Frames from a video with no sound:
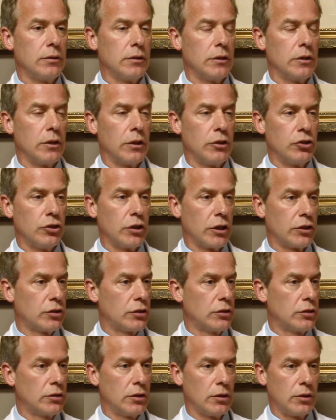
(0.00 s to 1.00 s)
and
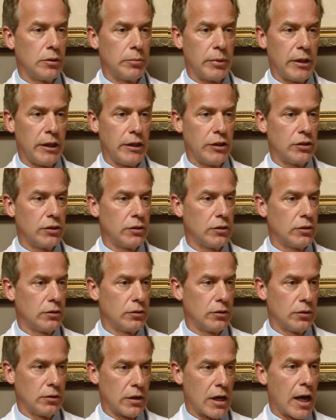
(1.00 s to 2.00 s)
adjusted to the patient
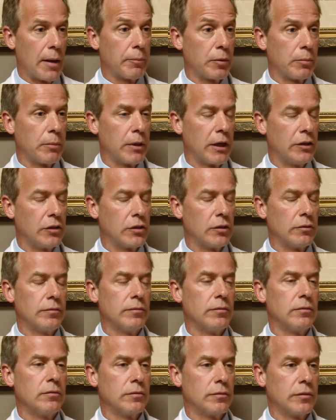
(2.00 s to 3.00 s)
to optimize the
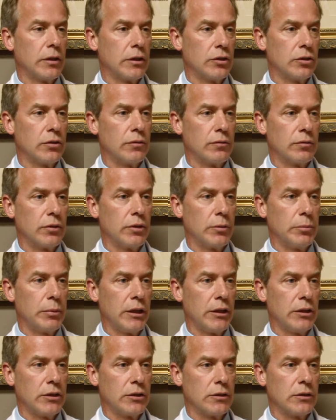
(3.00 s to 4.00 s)
function for the
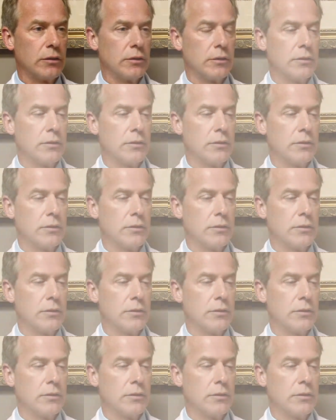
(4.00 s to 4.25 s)
patient.